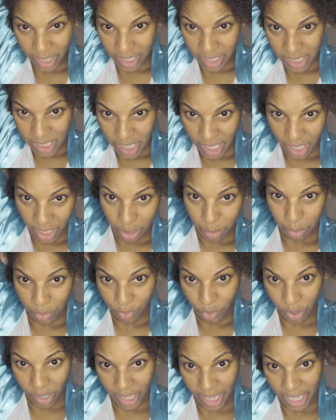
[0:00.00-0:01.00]
detangled
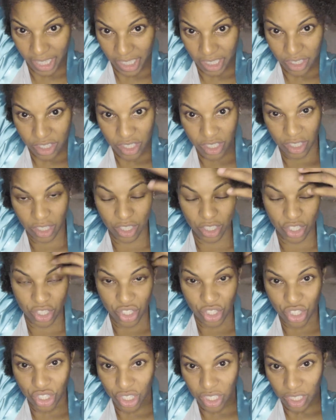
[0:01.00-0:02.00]
before I got into the
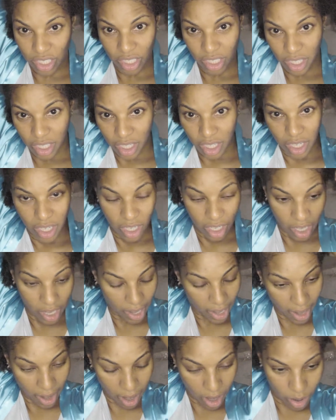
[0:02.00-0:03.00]

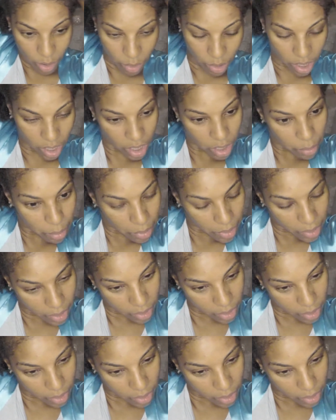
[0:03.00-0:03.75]
shower, but